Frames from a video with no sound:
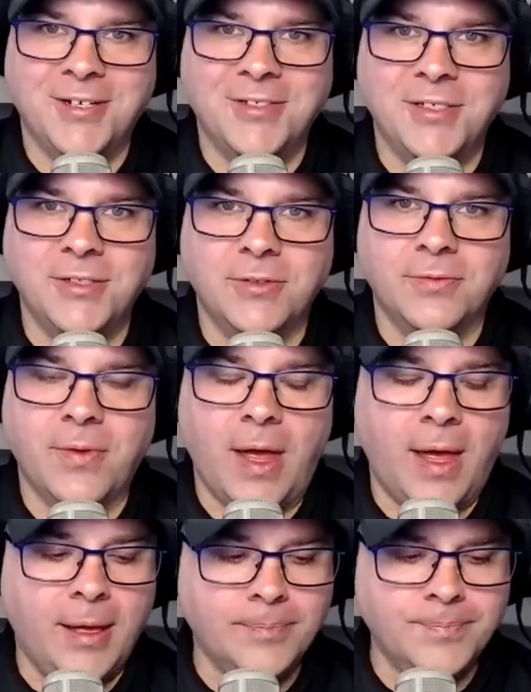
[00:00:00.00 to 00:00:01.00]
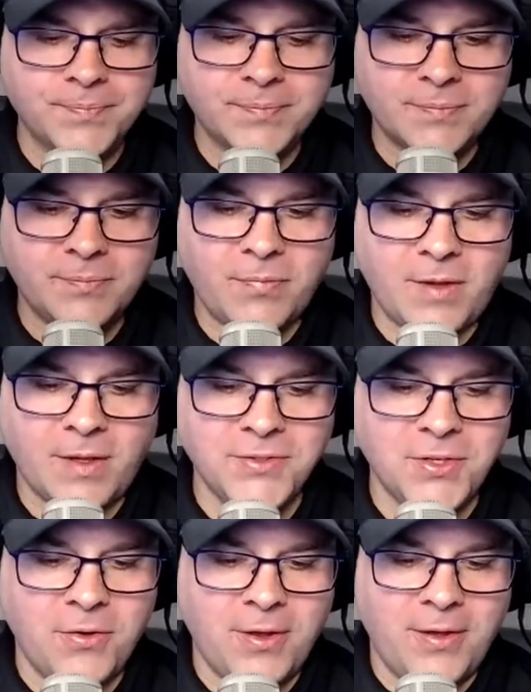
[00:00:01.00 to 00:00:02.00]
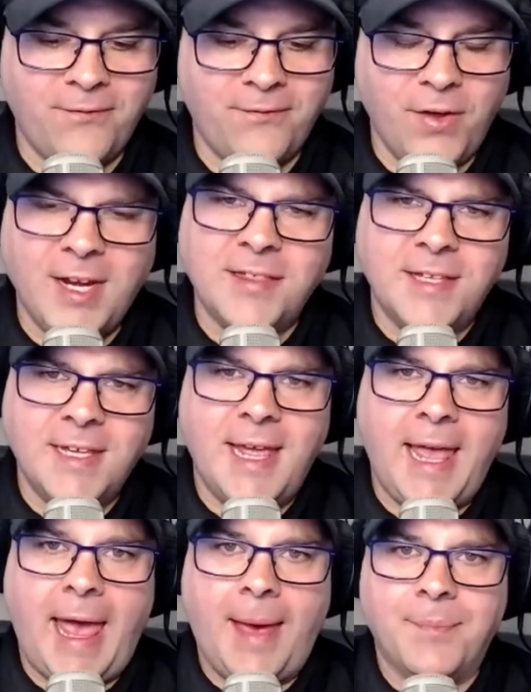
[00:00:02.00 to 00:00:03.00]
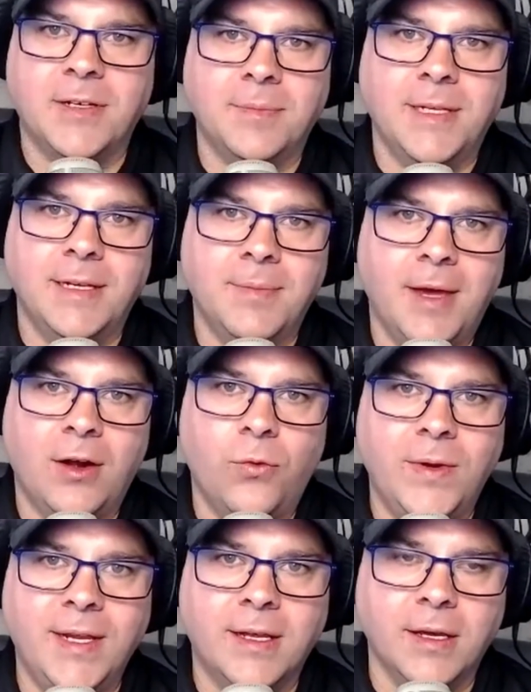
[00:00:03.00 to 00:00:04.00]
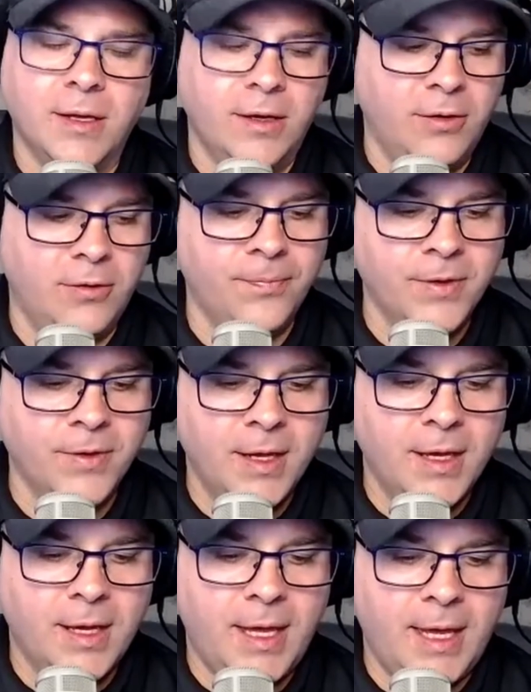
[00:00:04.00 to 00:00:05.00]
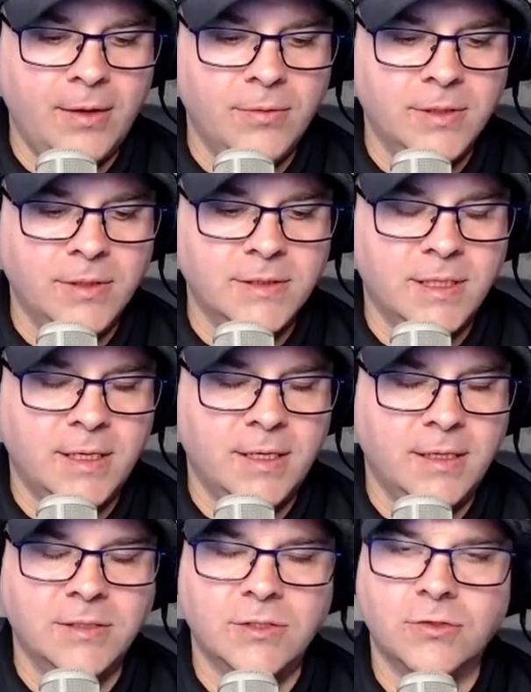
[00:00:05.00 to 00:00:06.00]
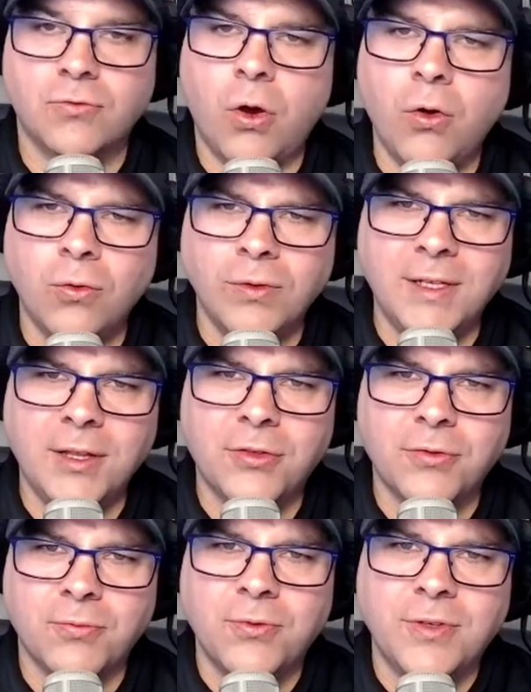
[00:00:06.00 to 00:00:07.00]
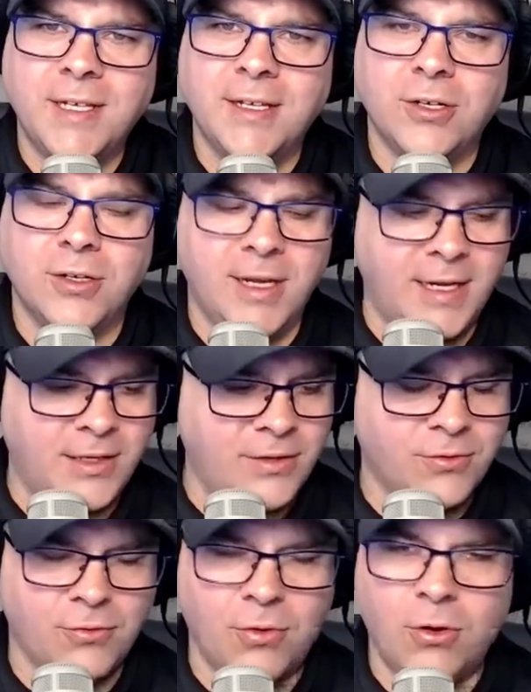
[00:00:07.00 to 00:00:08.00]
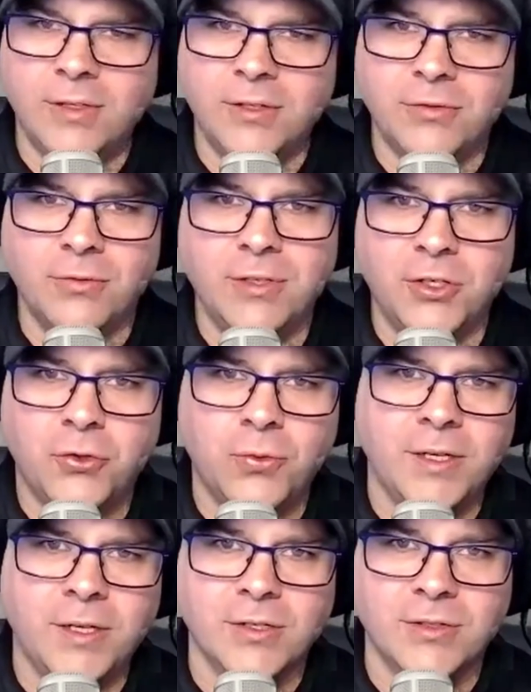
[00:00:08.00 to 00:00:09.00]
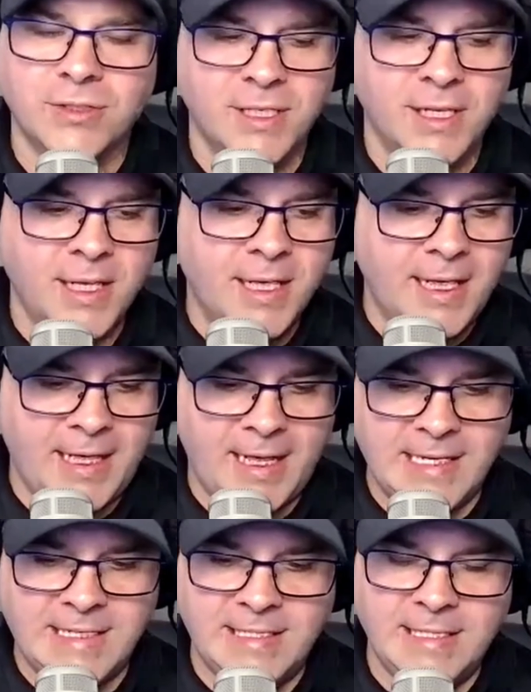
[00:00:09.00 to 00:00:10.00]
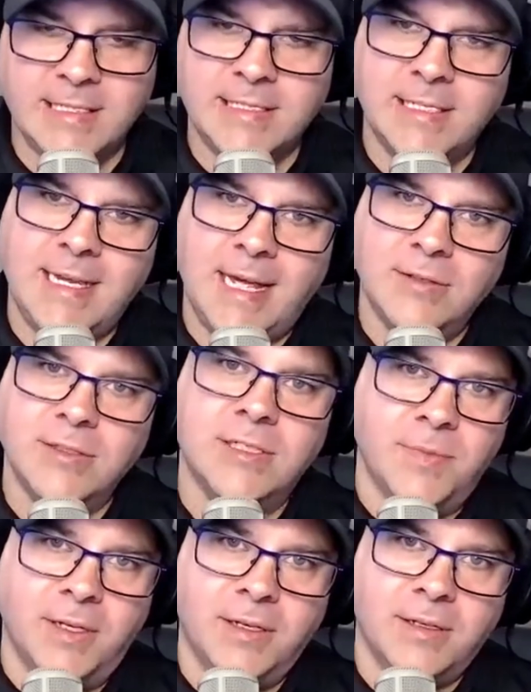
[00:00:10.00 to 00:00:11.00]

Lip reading: too. So a funny thing happened to me about a week ago. I was scrolling through the internet, scrolling through the Twitters, and I see this announcement